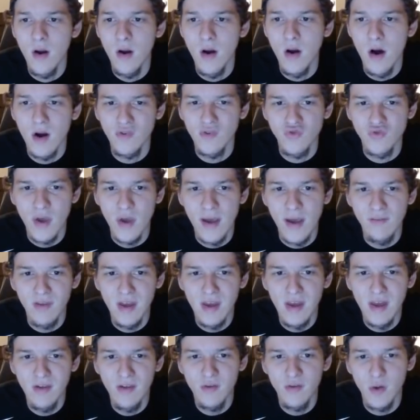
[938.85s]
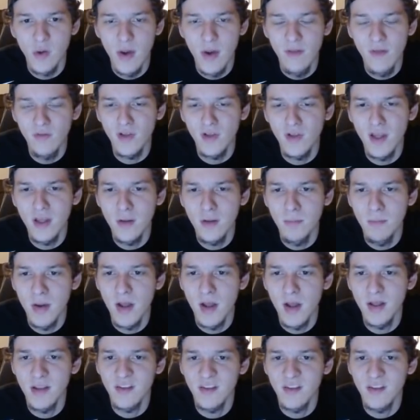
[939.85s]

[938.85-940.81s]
on DraftKings. So you have Clint Capela at